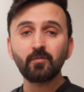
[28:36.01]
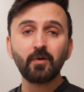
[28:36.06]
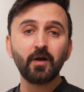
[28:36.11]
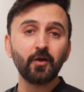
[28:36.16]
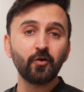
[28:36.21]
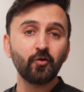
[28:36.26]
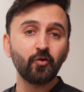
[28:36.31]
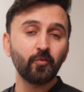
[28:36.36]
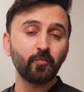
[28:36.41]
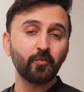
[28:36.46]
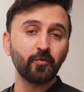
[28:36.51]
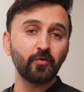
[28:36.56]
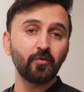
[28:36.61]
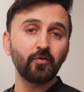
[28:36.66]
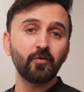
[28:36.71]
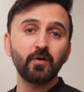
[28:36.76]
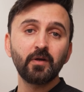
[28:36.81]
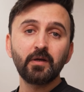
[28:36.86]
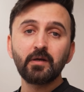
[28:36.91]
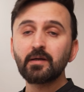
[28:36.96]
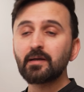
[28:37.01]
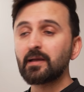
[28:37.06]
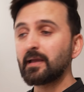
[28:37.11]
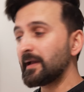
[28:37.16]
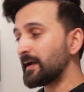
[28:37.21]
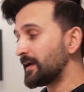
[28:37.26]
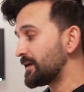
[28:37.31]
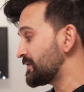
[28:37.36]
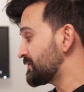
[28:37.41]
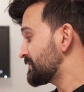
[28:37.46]
I hope you
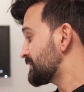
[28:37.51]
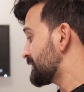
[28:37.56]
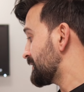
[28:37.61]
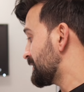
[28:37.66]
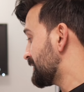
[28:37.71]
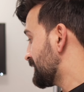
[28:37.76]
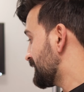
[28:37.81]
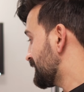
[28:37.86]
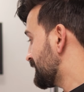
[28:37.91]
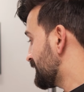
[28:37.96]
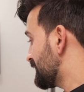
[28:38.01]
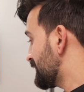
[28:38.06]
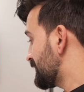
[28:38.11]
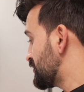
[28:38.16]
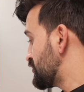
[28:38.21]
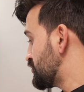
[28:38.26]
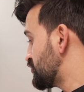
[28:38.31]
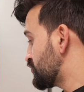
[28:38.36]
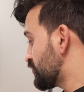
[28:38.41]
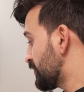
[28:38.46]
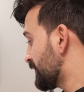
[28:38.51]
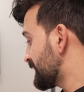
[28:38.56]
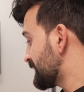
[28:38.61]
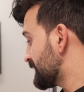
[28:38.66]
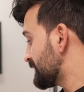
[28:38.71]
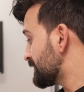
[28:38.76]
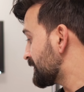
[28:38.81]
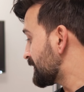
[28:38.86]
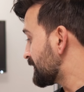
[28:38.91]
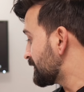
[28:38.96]
guys uh, enjoyed
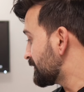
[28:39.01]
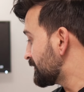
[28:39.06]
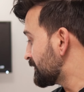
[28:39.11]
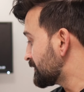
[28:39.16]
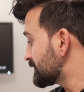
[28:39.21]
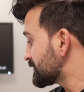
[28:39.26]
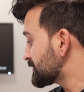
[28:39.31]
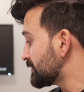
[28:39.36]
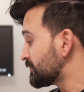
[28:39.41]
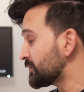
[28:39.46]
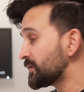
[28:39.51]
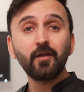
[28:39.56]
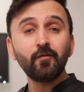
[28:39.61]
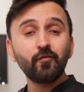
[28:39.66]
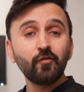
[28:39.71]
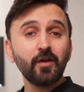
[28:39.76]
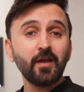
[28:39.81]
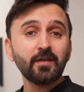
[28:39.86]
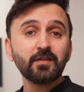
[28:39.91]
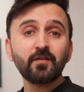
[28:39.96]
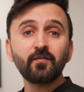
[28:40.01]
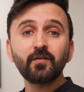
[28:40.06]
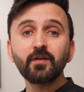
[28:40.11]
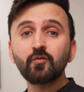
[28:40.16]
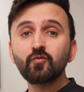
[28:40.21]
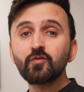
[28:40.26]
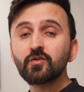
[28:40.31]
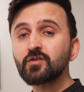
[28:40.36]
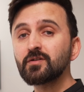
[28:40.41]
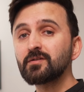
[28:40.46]
it and learned something. If you guys have any
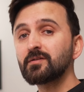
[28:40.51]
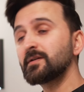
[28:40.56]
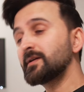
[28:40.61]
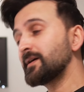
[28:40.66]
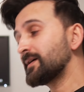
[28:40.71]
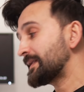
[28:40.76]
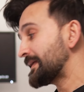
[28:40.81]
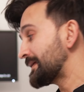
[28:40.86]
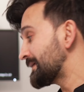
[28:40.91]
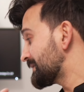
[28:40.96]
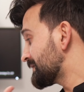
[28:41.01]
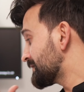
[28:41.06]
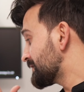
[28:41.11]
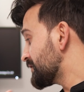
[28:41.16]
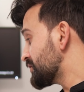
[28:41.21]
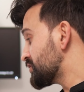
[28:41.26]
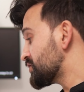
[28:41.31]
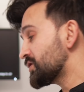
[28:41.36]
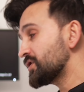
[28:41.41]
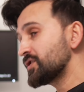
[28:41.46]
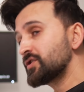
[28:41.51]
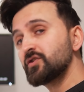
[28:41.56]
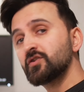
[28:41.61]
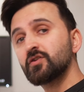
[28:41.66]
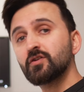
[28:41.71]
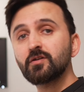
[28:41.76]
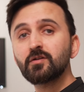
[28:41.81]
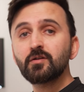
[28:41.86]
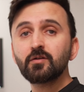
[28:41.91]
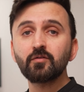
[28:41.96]
questions regarding this
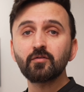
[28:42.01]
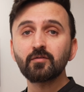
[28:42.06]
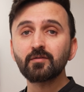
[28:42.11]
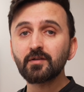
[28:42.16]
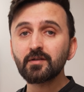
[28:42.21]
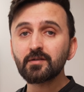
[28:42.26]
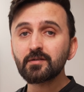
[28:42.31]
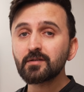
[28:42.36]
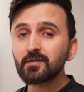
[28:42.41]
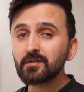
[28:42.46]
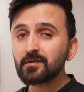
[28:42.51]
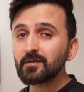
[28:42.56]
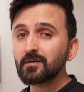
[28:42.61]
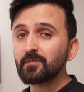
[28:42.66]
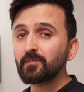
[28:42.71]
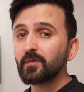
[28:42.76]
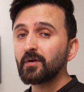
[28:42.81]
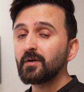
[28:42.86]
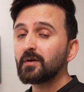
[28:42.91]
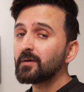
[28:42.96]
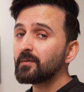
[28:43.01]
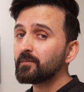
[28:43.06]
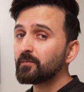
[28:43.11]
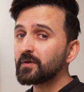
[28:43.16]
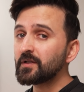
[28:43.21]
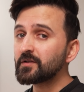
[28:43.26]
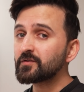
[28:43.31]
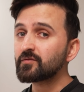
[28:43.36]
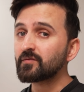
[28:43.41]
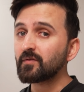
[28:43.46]
section or this setup,
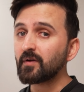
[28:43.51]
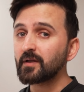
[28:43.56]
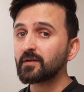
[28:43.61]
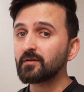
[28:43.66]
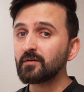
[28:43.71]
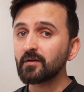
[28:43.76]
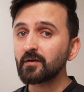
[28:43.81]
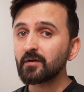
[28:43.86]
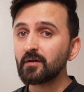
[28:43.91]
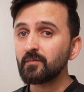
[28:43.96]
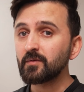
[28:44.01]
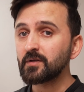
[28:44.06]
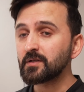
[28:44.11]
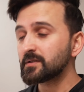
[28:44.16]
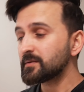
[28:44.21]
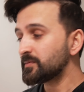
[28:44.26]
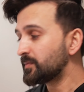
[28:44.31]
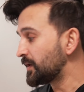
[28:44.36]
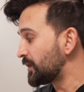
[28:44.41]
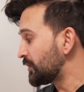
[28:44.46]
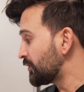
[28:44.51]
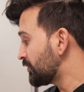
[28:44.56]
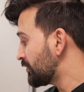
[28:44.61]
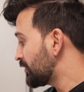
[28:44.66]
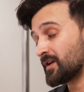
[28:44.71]
please write on the comments below.